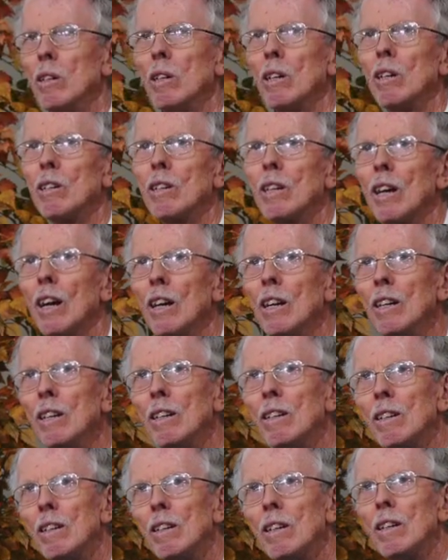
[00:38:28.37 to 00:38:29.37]
Okay?
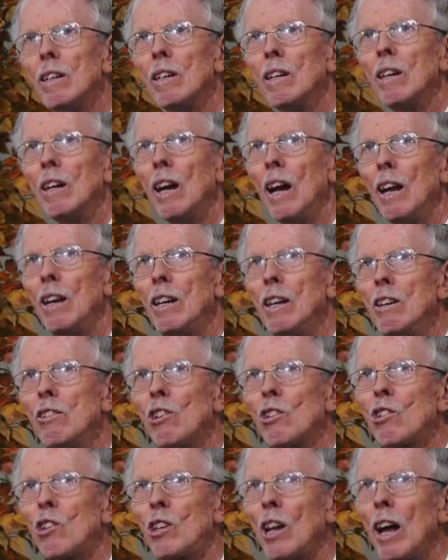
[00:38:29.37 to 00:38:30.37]
And here's
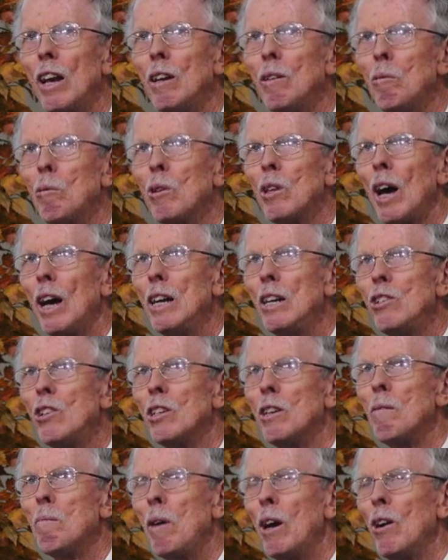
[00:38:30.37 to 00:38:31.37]
a study with
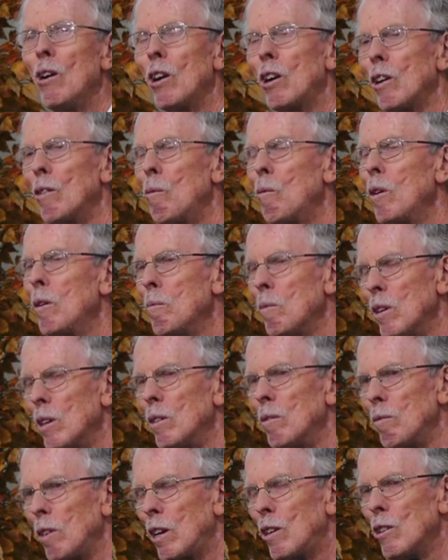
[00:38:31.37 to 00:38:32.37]
Asian American
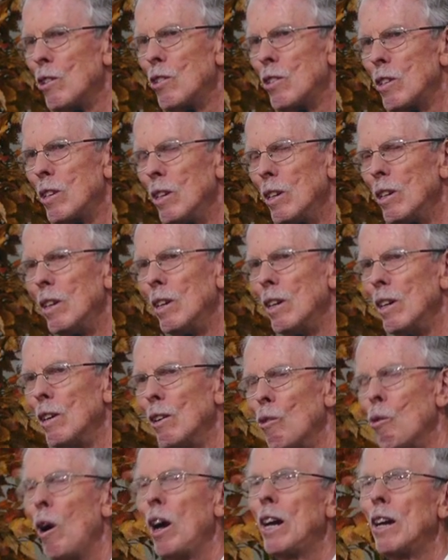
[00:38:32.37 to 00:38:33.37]
women because
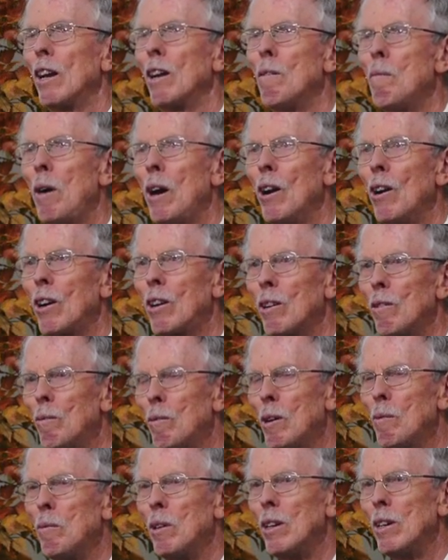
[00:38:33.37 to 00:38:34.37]
regular American
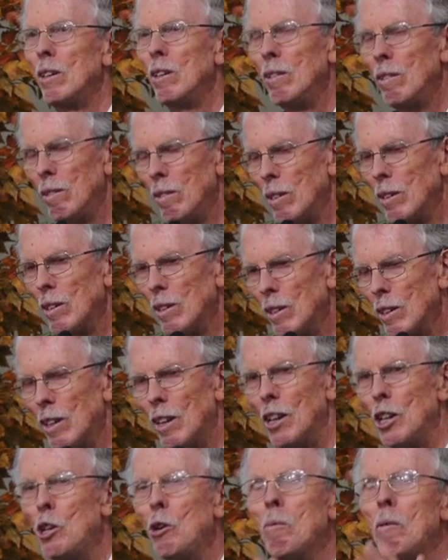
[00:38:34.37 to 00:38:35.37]
women, uh,
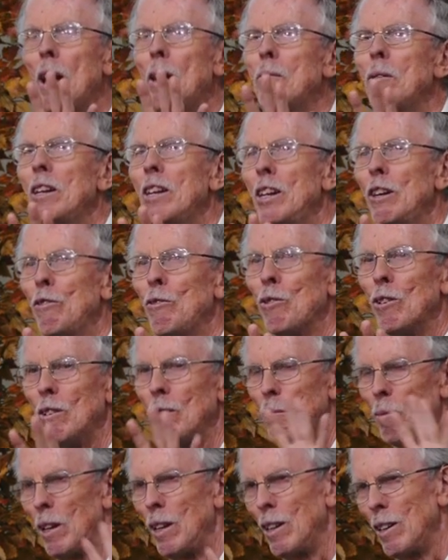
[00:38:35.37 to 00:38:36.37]
you may be different,
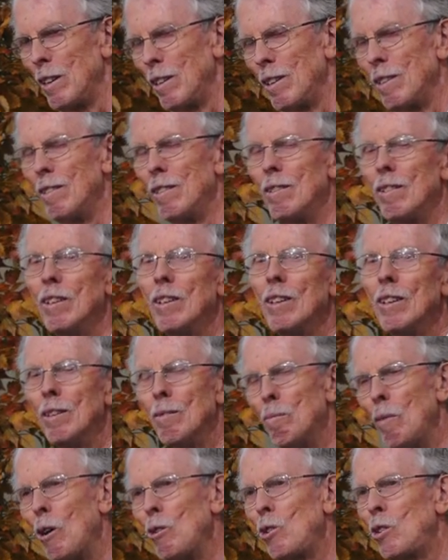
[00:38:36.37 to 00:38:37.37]
but
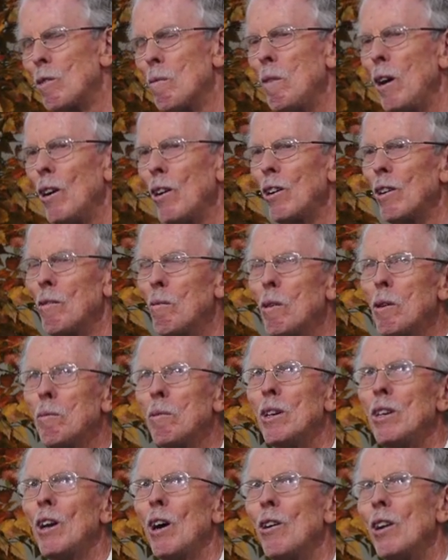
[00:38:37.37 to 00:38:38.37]
most American
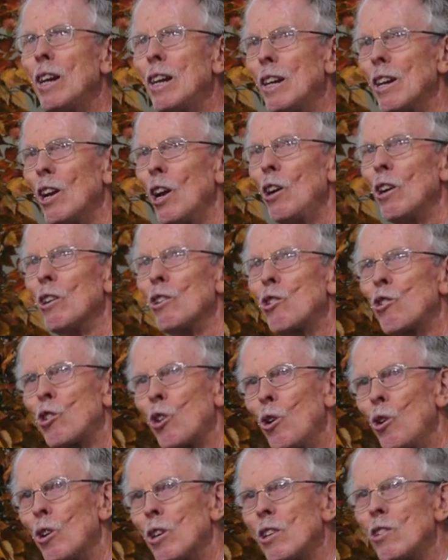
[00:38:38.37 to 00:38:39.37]
women don't eat a lot of
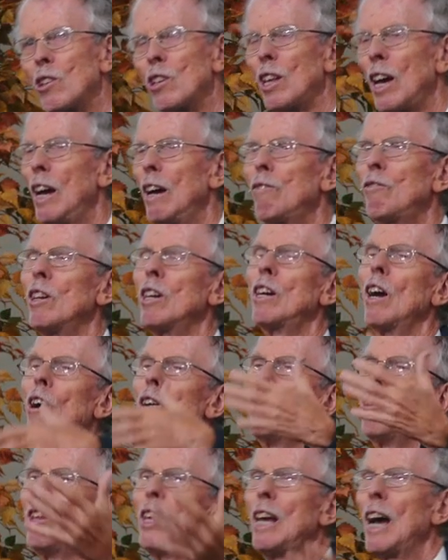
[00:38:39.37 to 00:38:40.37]
soy, so they have to go
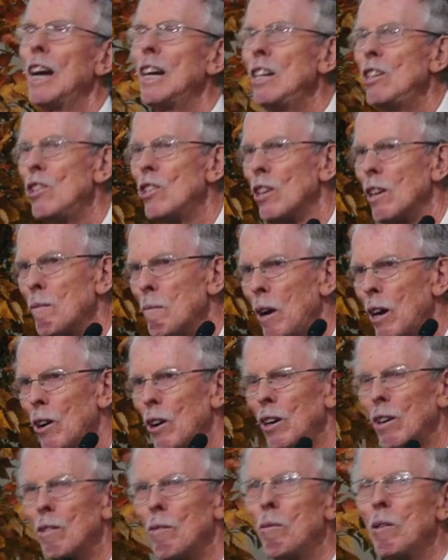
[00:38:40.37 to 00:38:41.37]
to the Asian
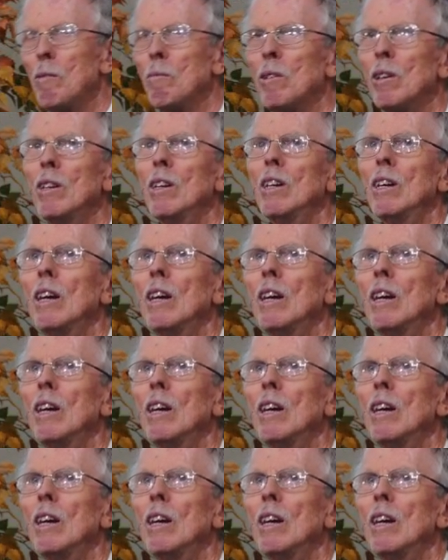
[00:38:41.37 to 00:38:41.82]
American women.